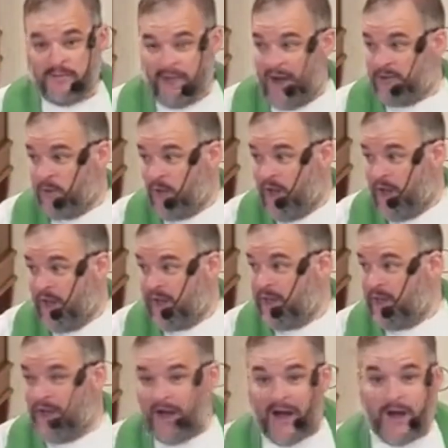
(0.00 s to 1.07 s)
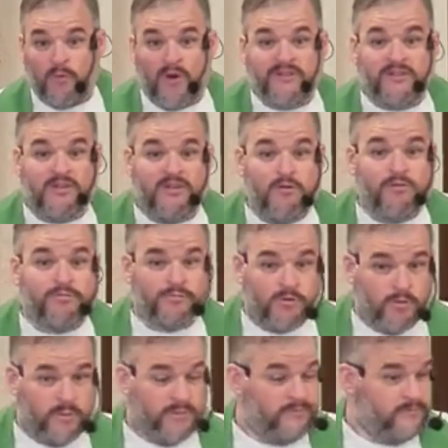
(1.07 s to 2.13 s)
By the way, I went to youth
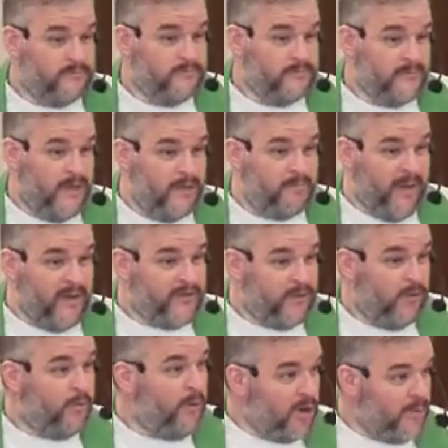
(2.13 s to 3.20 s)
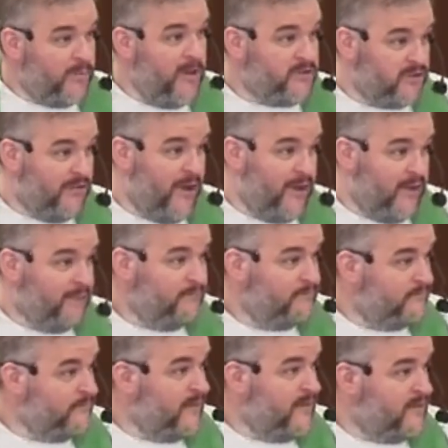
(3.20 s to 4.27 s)
group in Bethel Park, Pennsylvania.
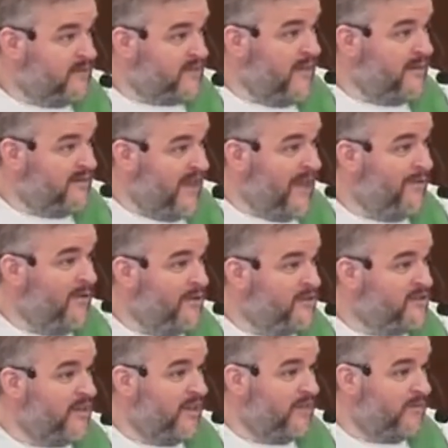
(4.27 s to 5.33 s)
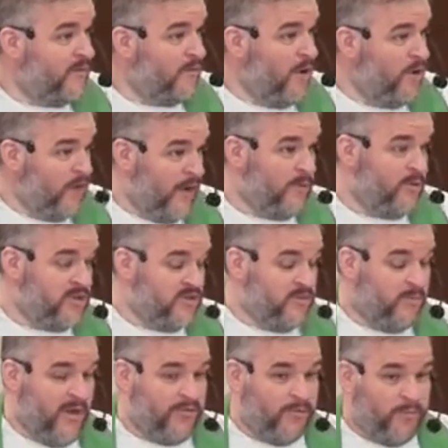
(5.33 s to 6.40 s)
St. David's in Verona, which is
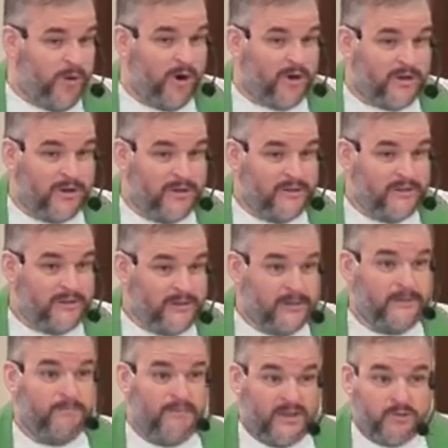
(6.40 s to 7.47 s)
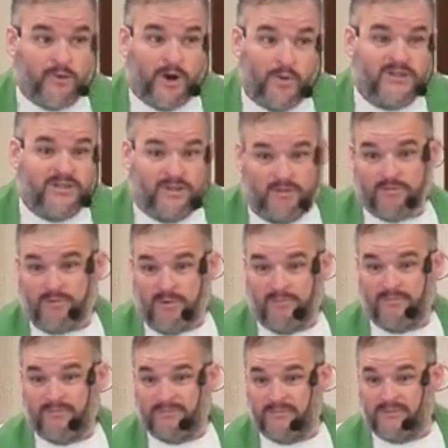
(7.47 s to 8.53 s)
in Bethel Park. That's where I went to youth group.
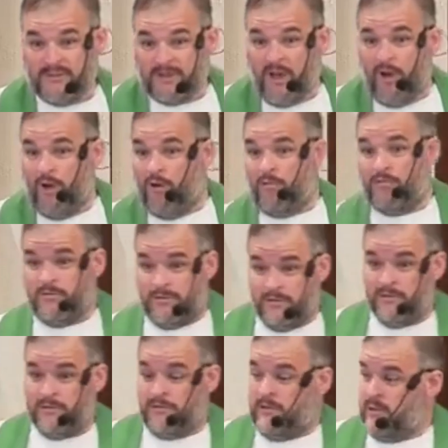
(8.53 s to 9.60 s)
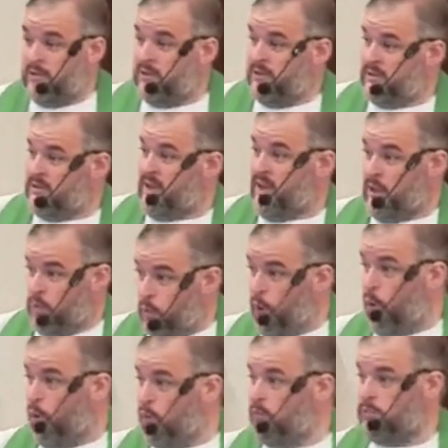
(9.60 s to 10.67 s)
So it's like,
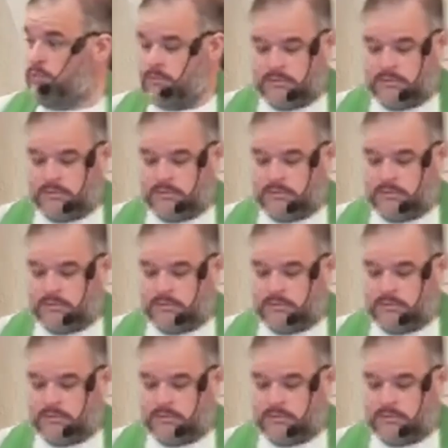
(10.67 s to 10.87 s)
whoa.